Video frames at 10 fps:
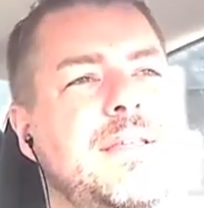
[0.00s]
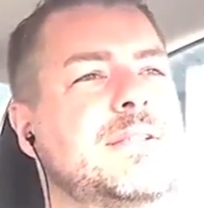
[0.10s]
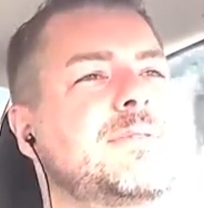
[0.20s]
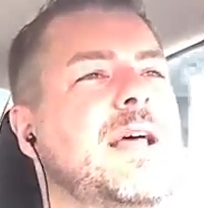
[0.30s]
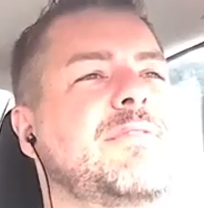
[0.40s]
I
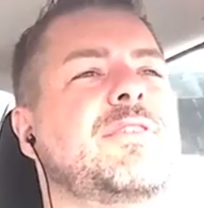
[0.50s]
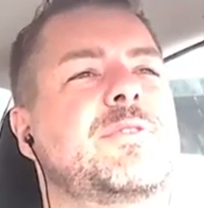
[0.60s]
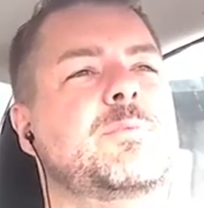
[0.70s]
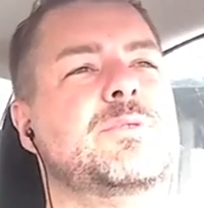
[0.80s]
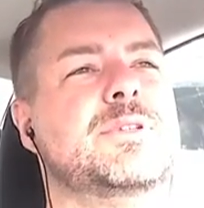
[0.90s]
think it's like
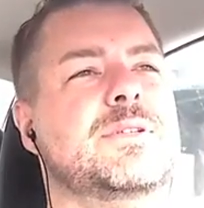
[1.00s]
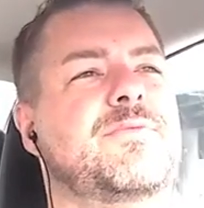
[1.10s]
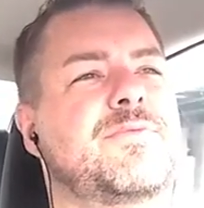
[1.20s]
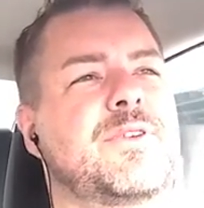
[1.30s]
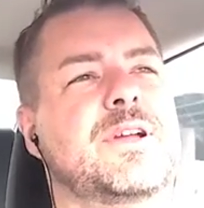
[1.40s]
50%
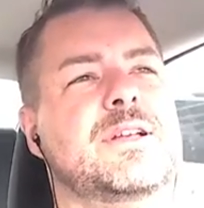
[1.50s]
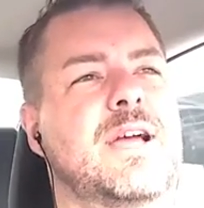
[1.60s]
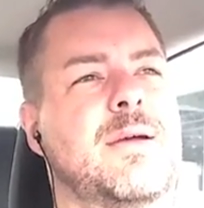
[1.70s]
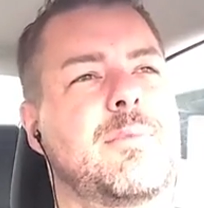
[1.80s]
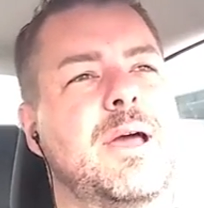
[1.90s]
freaking
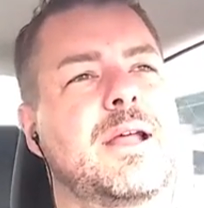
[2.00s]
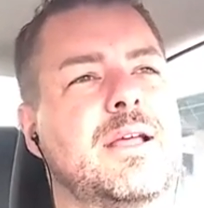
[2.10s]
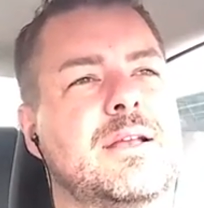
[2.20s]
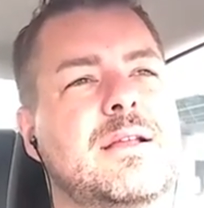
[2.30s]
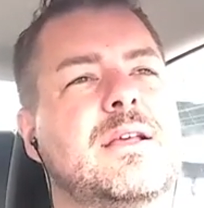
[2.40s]

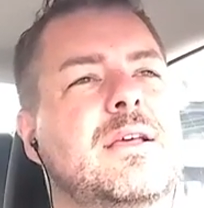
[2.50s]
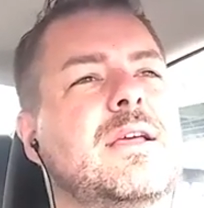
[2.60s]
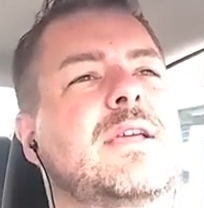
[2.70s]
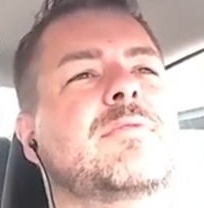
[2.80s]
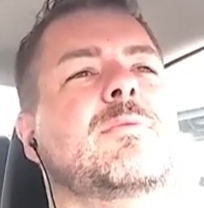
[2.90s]
diabetic and
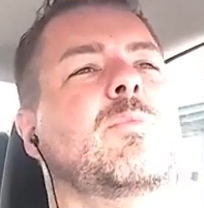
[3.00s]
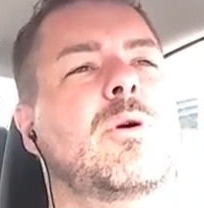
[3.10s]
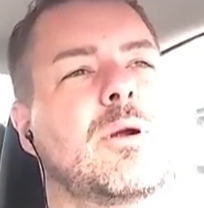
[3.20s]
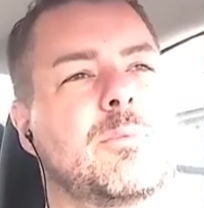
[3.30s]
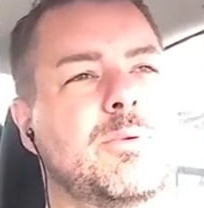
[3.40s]
even
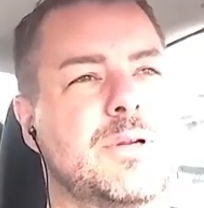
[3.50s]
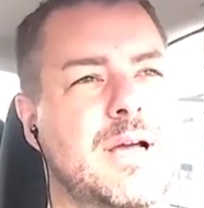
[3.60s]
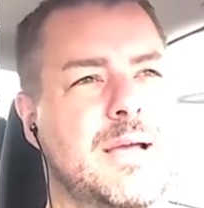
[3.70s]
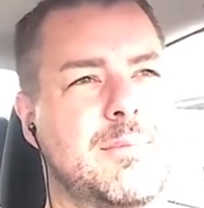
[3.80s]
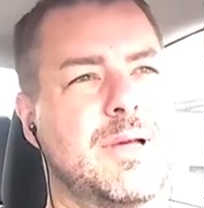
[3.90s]
more
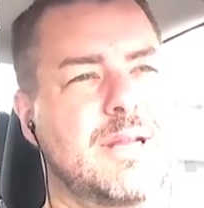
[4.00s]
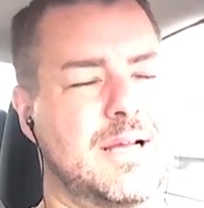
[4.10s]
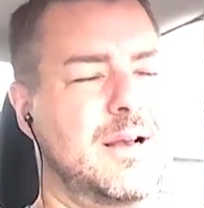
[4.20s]
pre-diabetic.